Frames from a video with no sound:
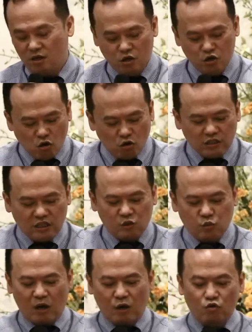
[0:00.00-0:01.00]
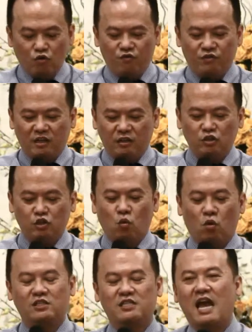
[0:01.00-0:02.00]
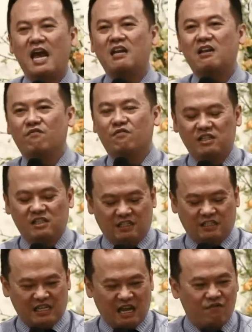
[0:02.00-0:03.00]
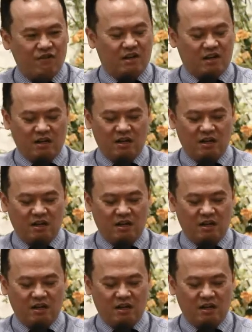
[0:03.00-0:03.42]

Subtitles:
Notice what Ruth did towards the end in verse 7.